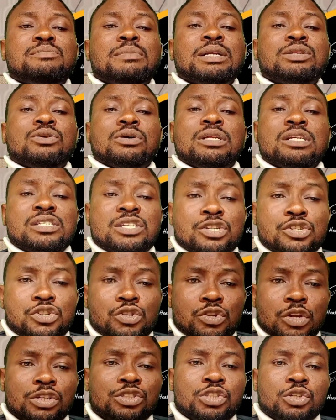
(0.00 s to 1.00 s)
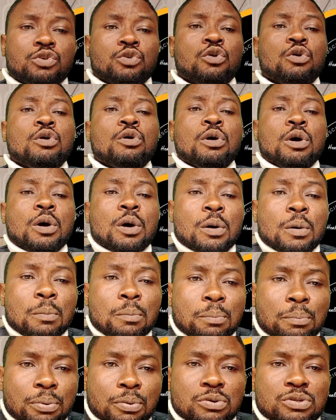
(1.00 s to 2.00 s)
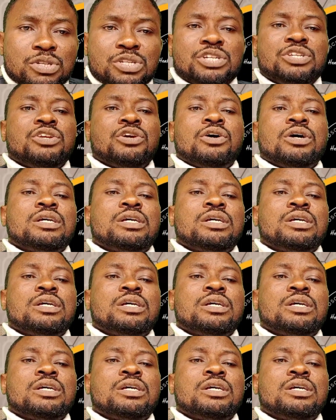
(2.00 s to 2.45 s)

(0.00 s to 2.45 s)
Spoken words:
method is a surgical procedure.